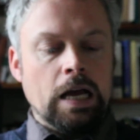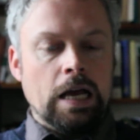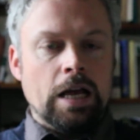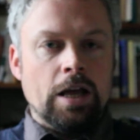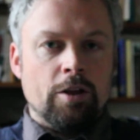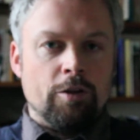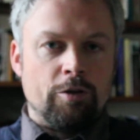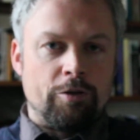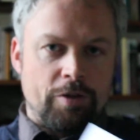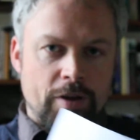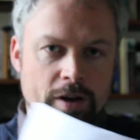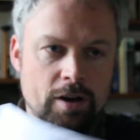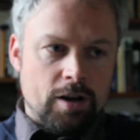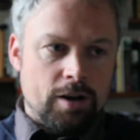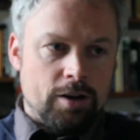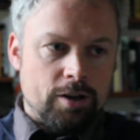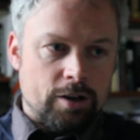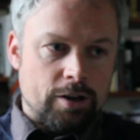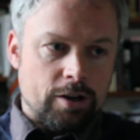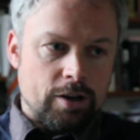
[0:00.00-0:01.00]

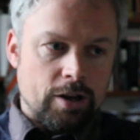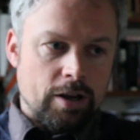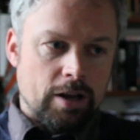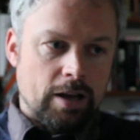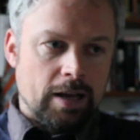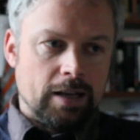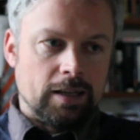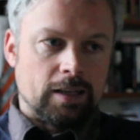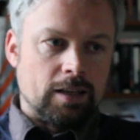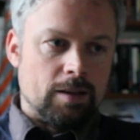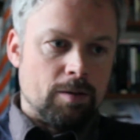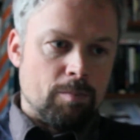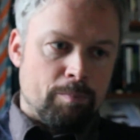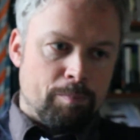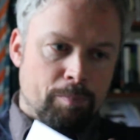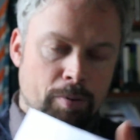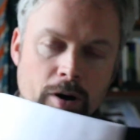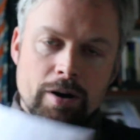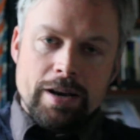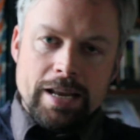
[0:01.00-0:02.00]
Third
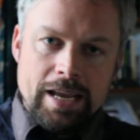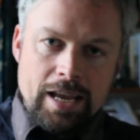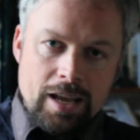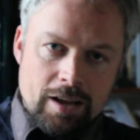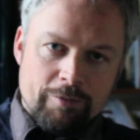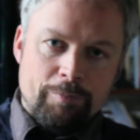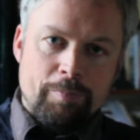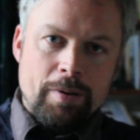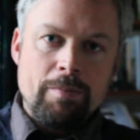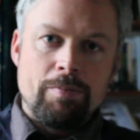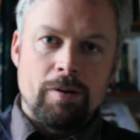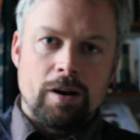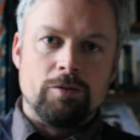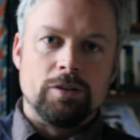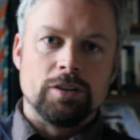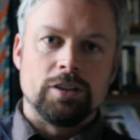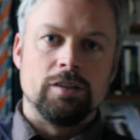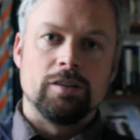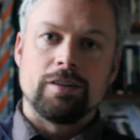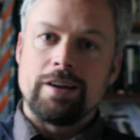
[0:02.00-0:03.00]
body of people I
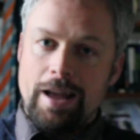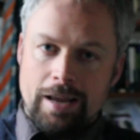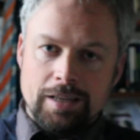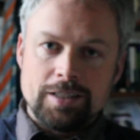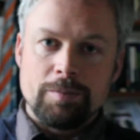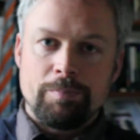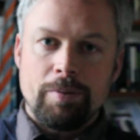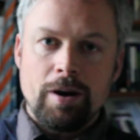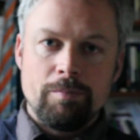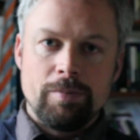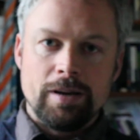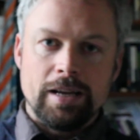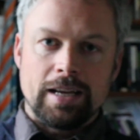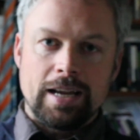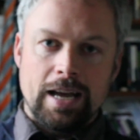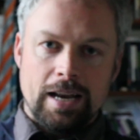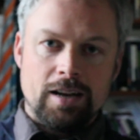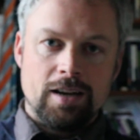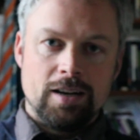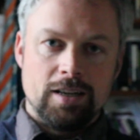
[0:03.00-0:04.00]
want to look at is the public
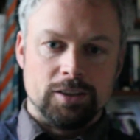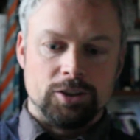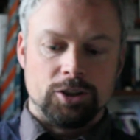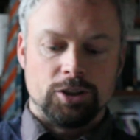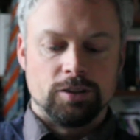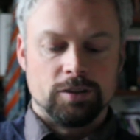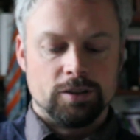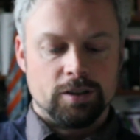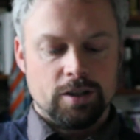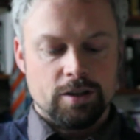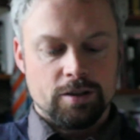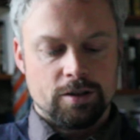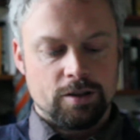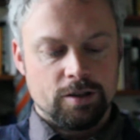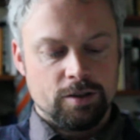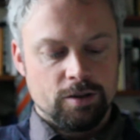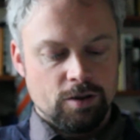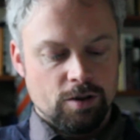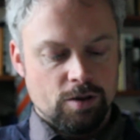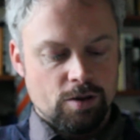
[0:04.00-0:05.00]
at large, the
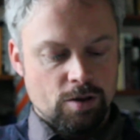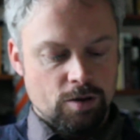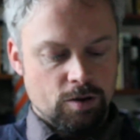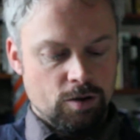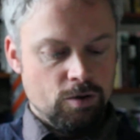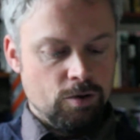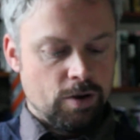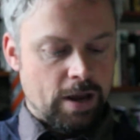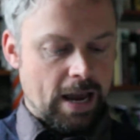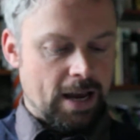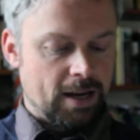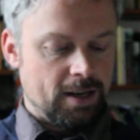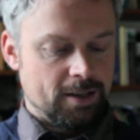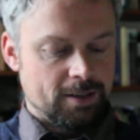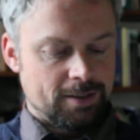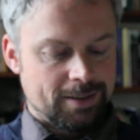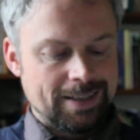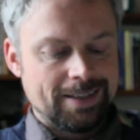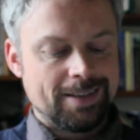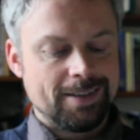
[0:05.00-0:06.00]
UK
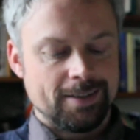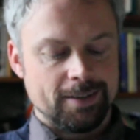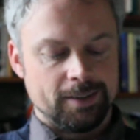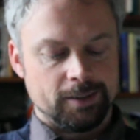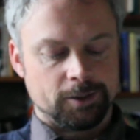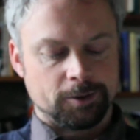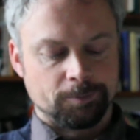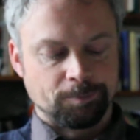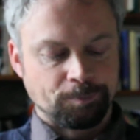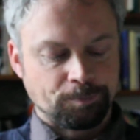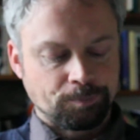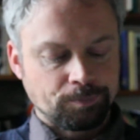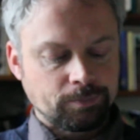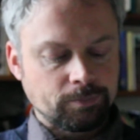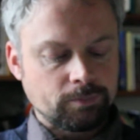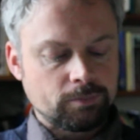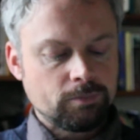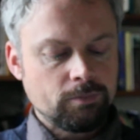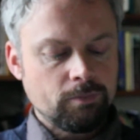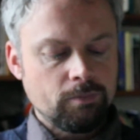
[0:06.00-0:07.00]
citizens.
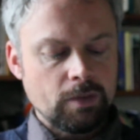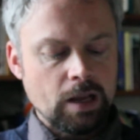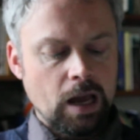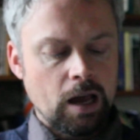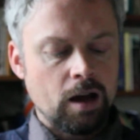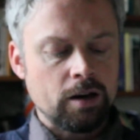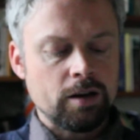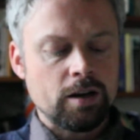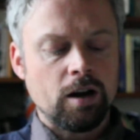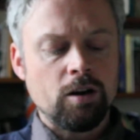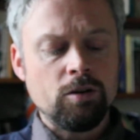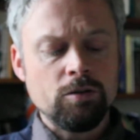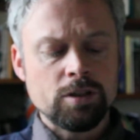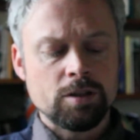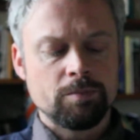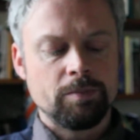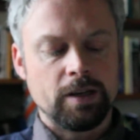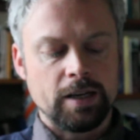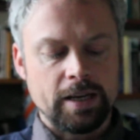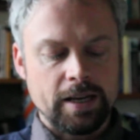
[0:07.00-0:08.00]
And
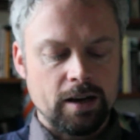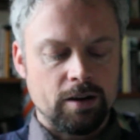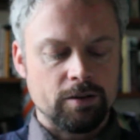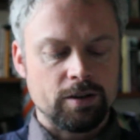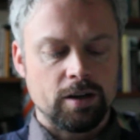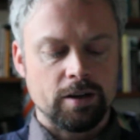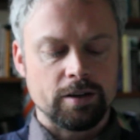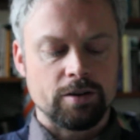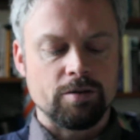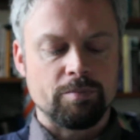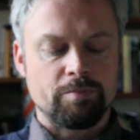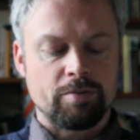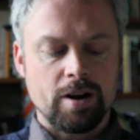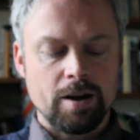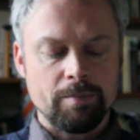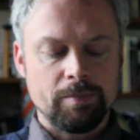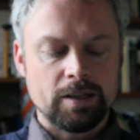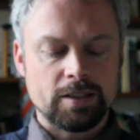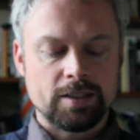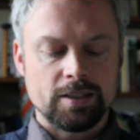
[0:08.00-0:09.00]
ultimately, I'd argue, a
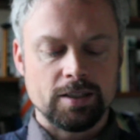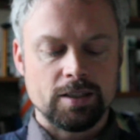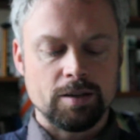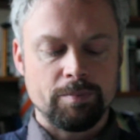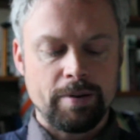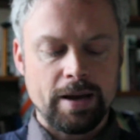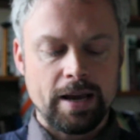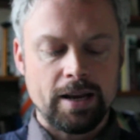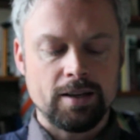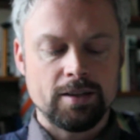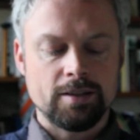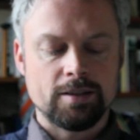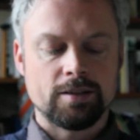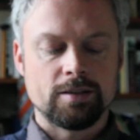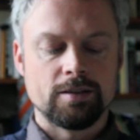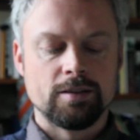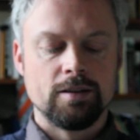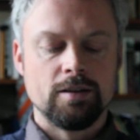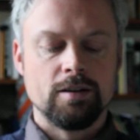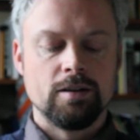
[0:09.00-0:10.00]
Prime Minister depends
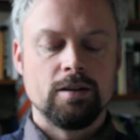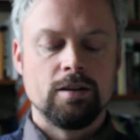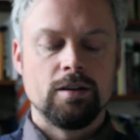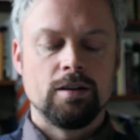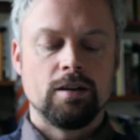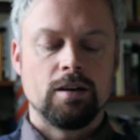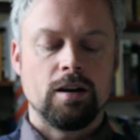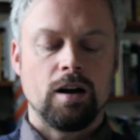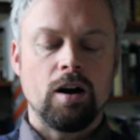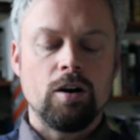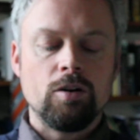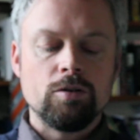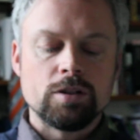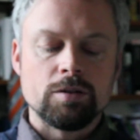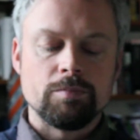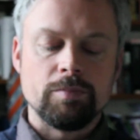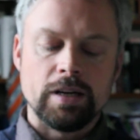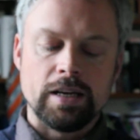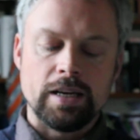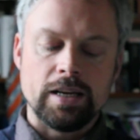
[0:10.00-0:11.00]

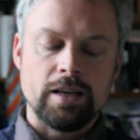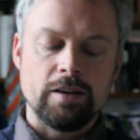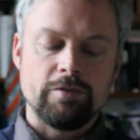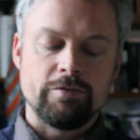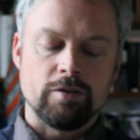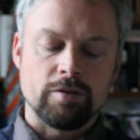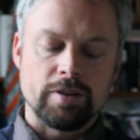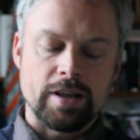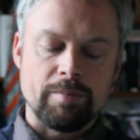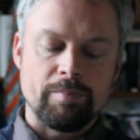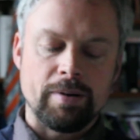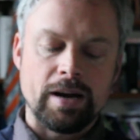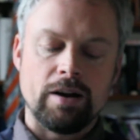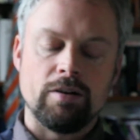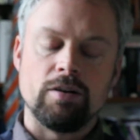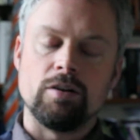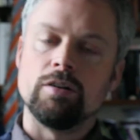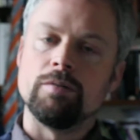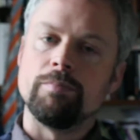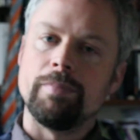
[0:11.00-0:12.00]
ultimately for their
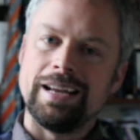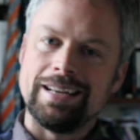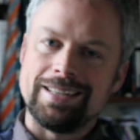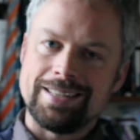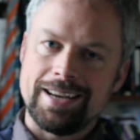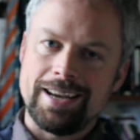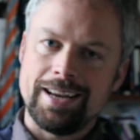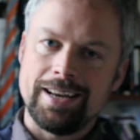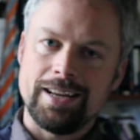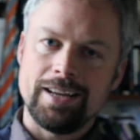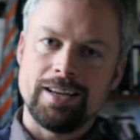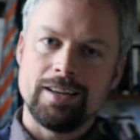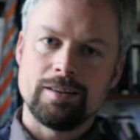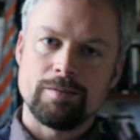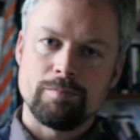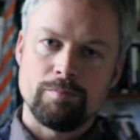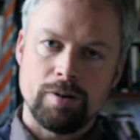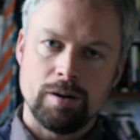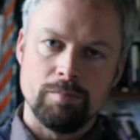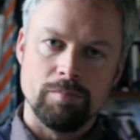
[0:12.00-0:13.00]
power on maintaining
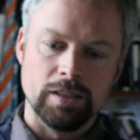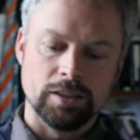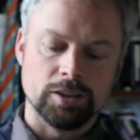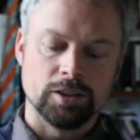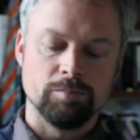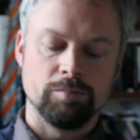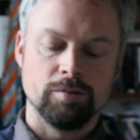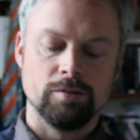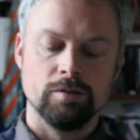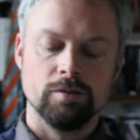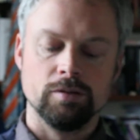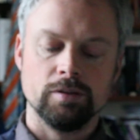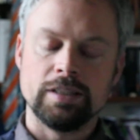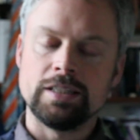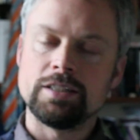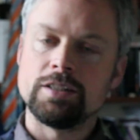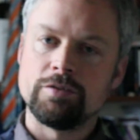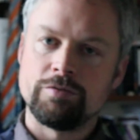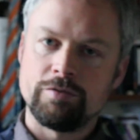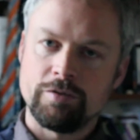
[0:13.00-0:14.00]
public support. And
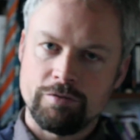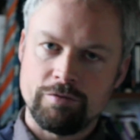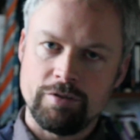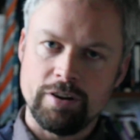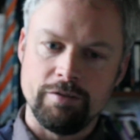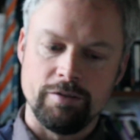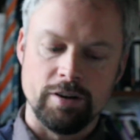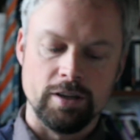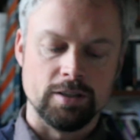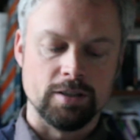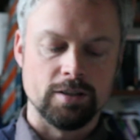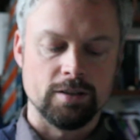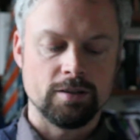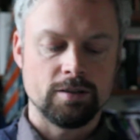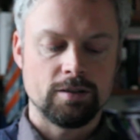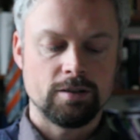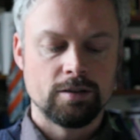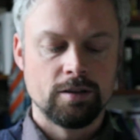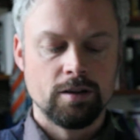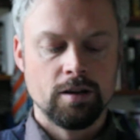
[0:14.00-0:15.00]
this is for three
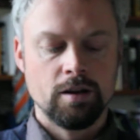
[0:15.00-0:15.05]
reasons.